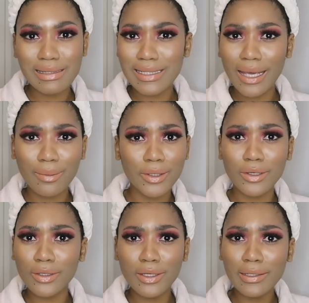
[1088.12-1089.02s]
Damn
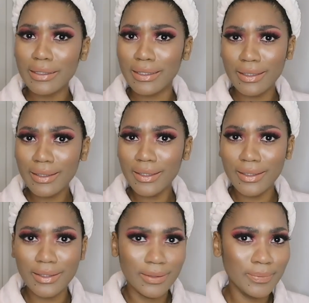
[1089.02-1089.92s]
girl, you look
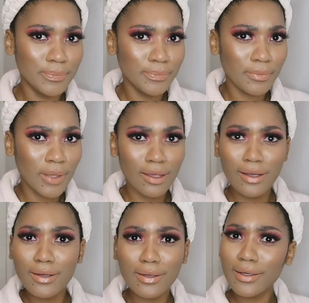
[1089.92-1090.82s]
good.
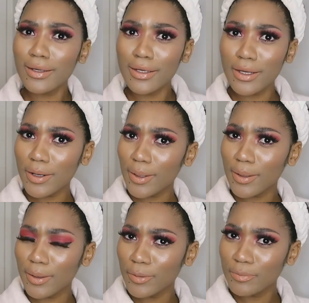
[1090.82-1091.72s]
You look good,
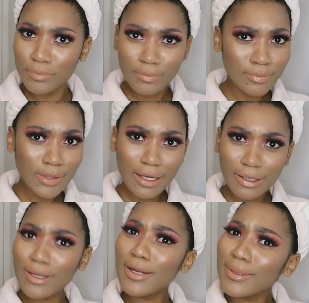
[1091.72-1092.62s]
girl.
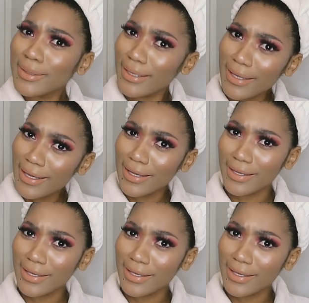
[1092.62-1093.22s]
You look good.